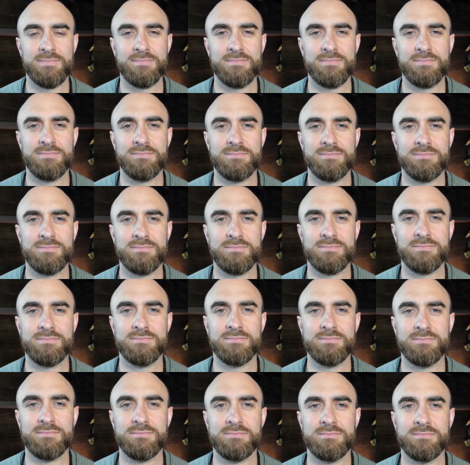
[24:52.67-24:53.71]

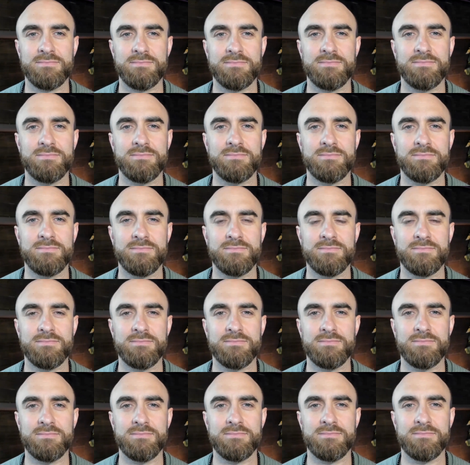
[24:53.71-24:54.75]

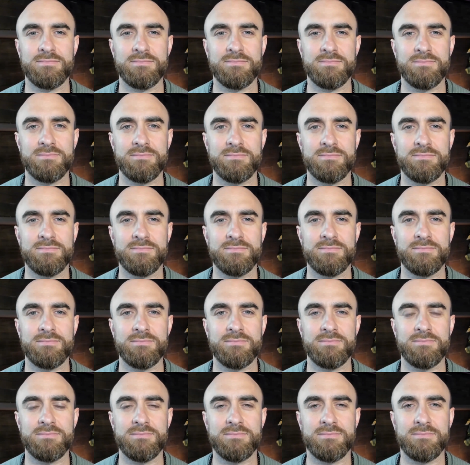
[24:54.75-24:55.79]

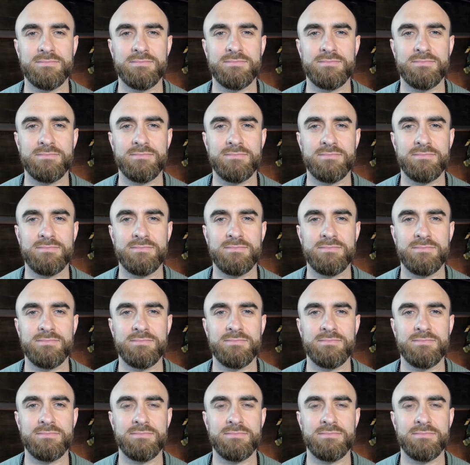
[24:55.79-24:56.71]
[no speech]